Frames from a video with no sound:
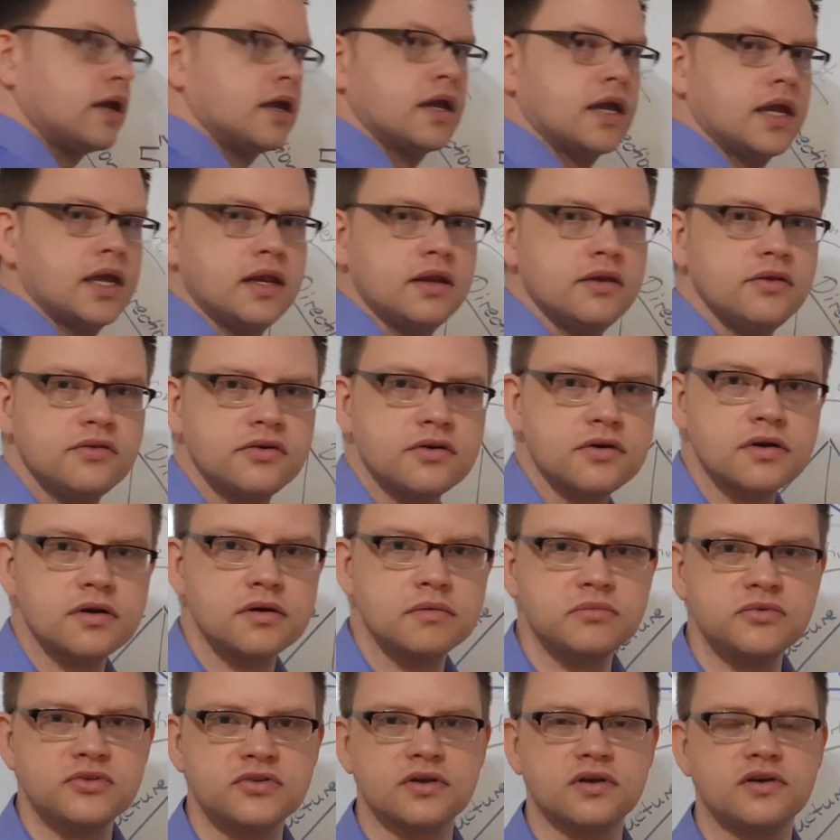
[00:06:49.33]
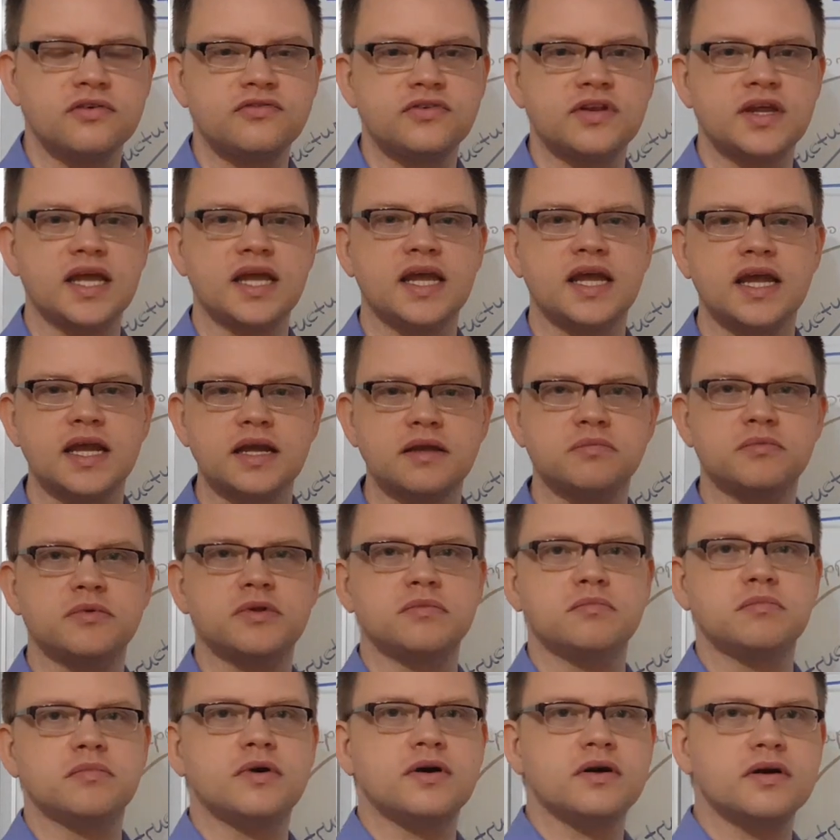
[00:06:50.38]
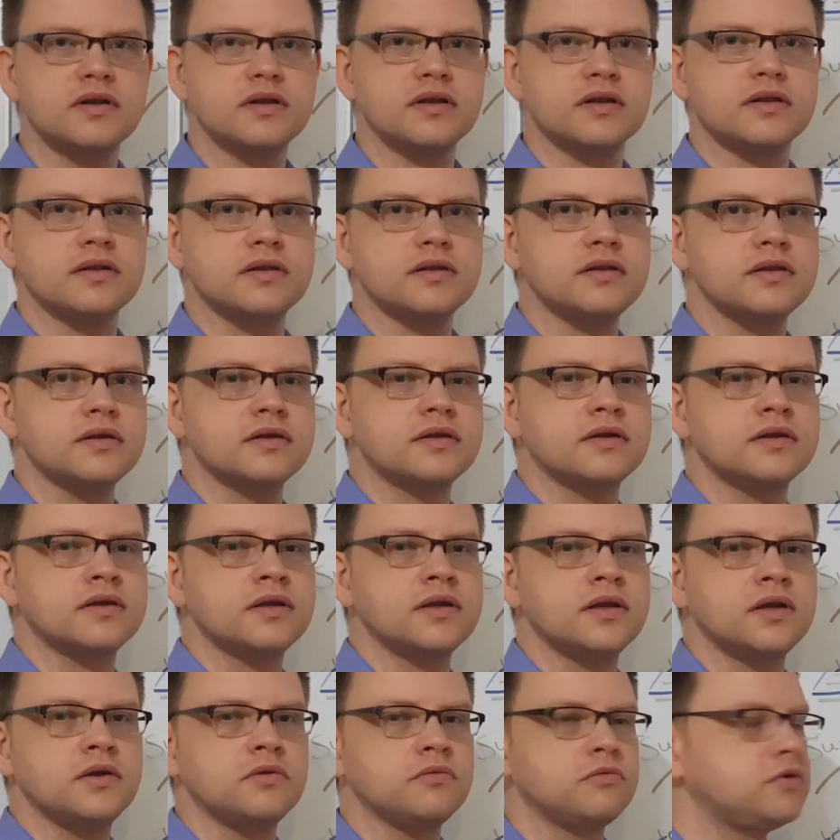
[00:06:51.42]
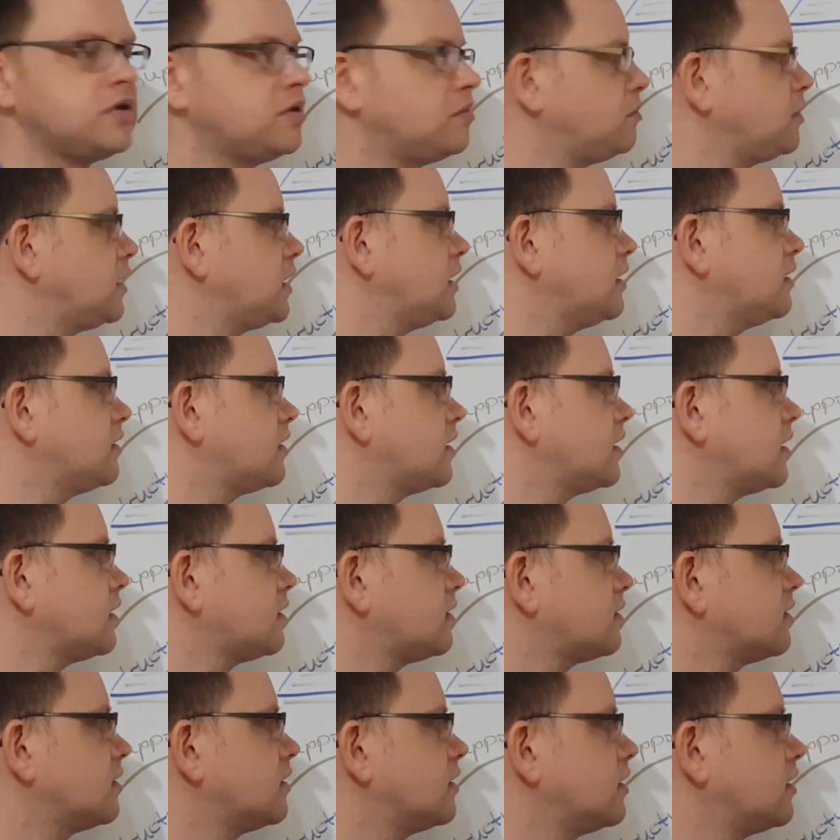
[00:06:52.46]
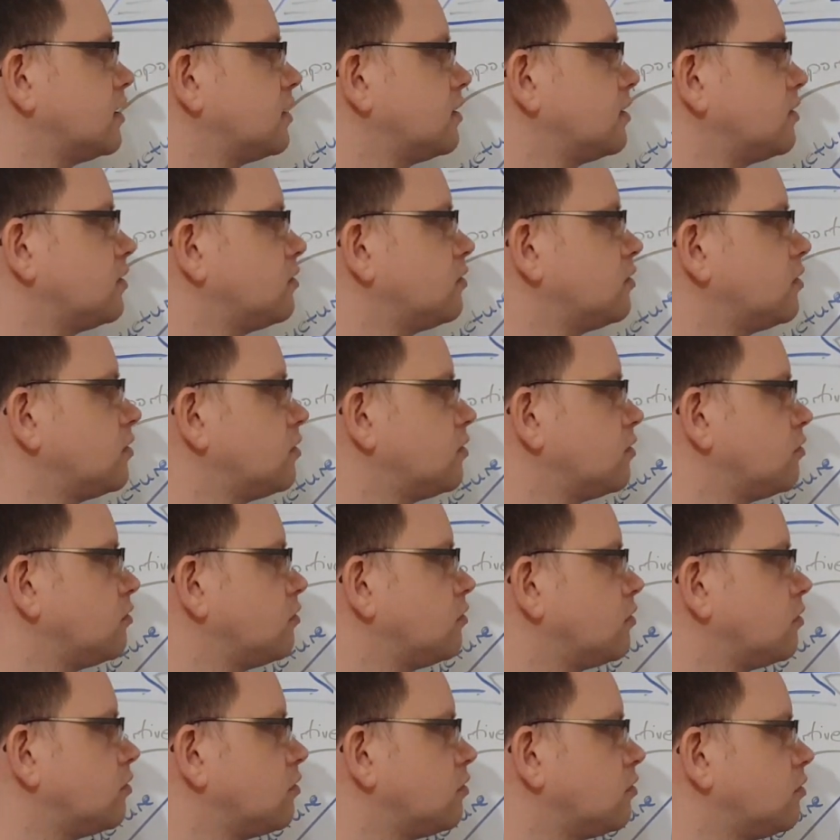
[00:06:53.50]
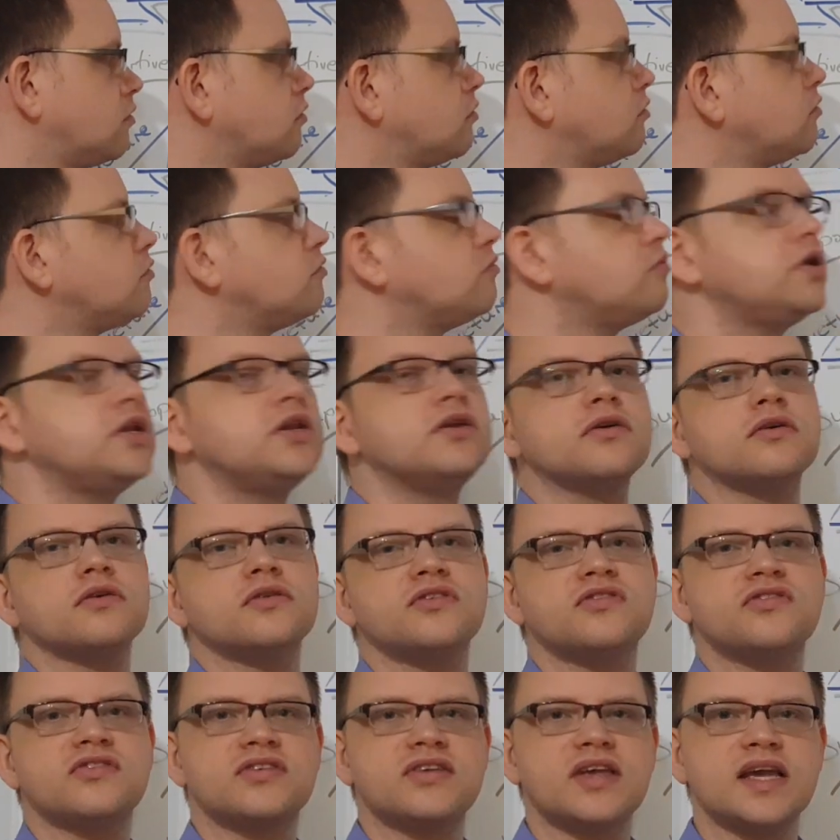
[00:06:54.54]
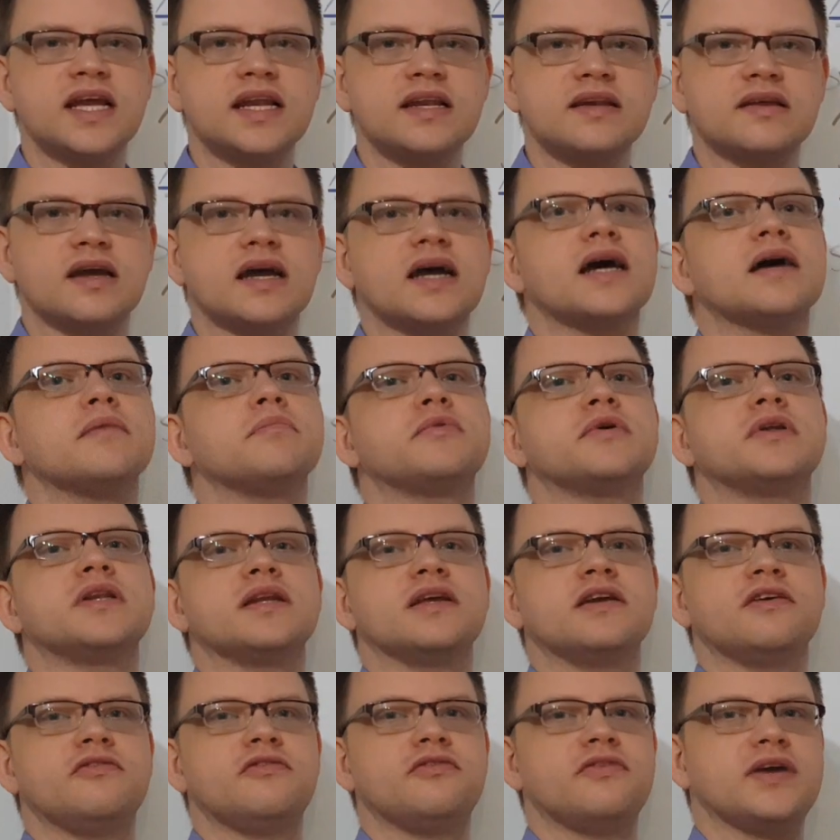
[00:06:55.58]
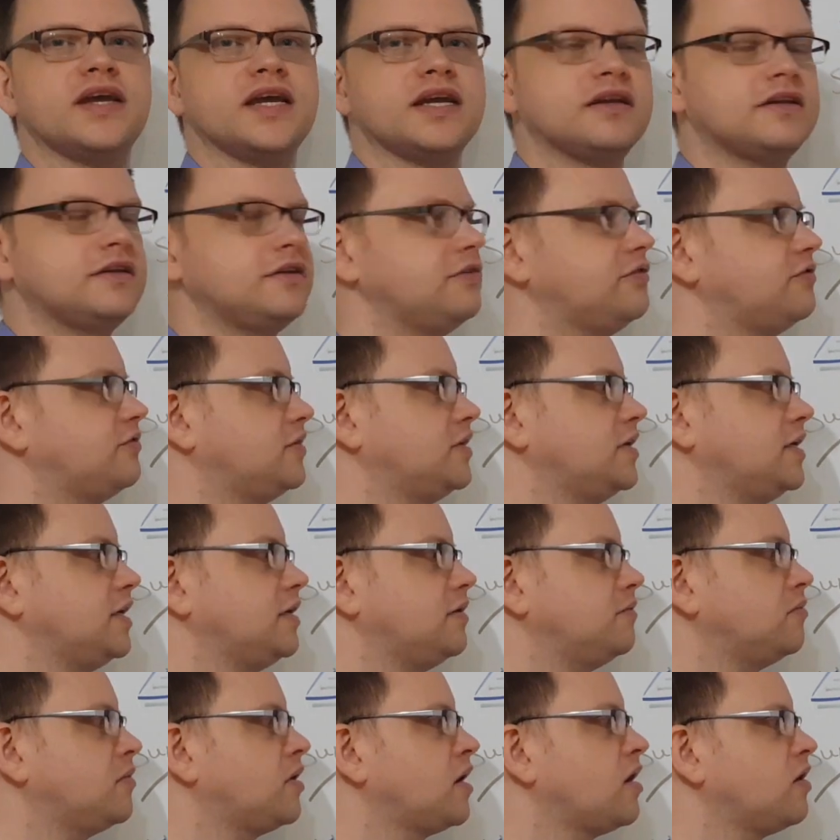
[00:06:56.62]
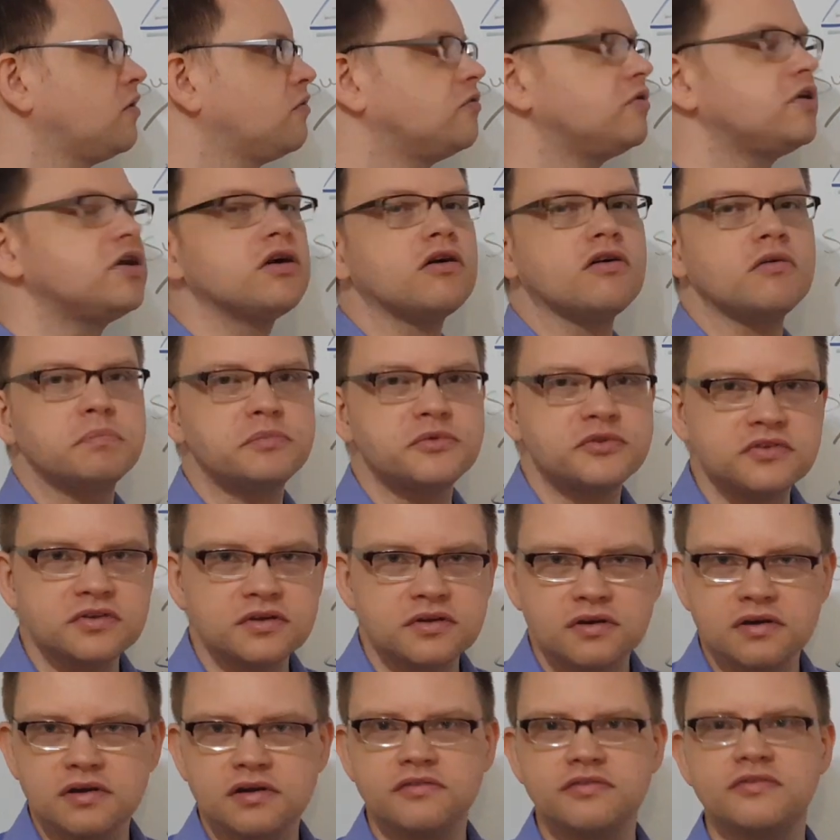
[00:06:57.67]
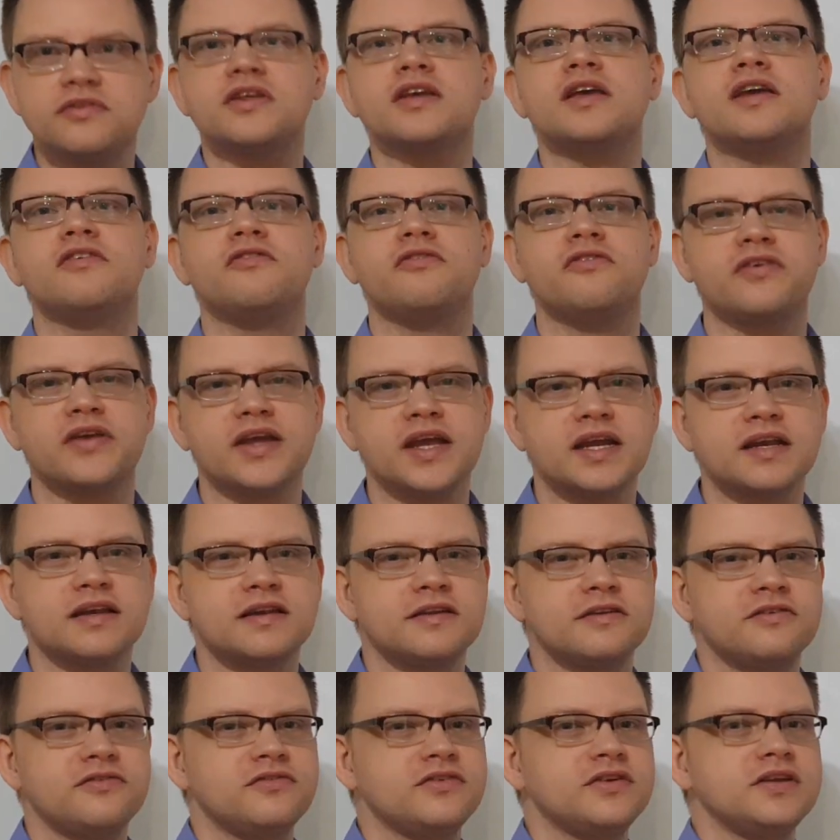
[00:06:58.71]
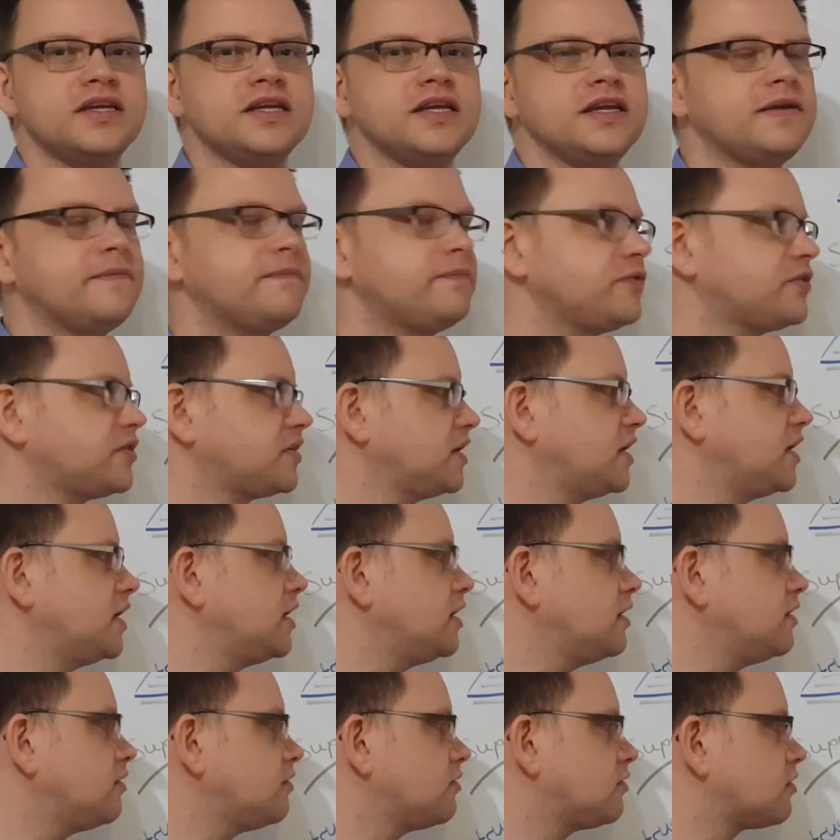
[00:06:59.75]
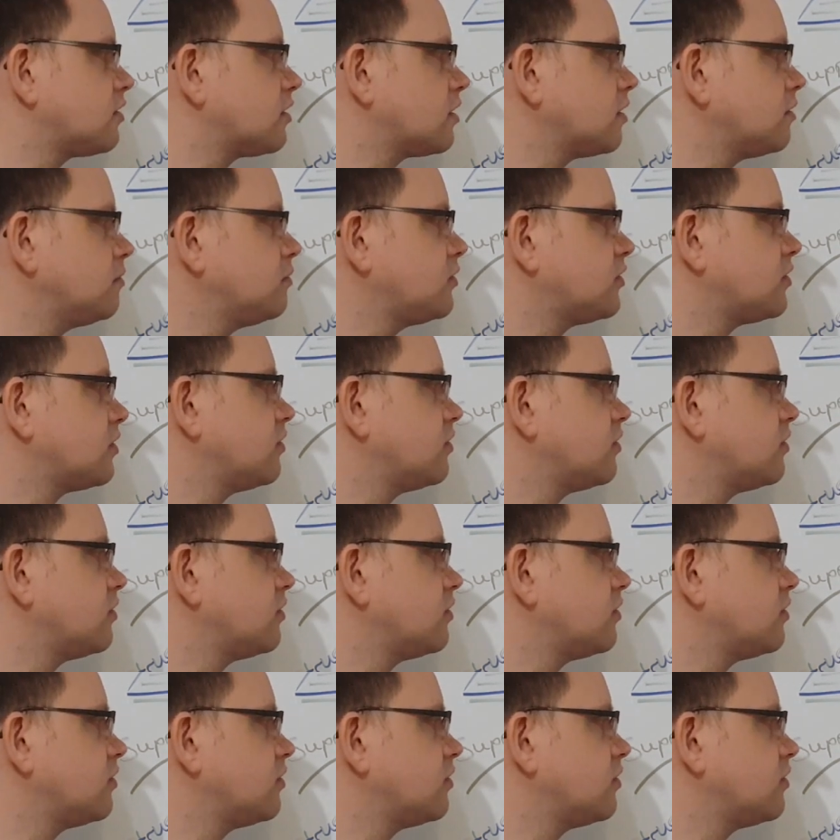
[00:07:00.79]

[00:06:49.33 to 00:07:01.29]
in terms of the Hackman model, we mean that we don't set up an effective team. We observe the effective teams in terms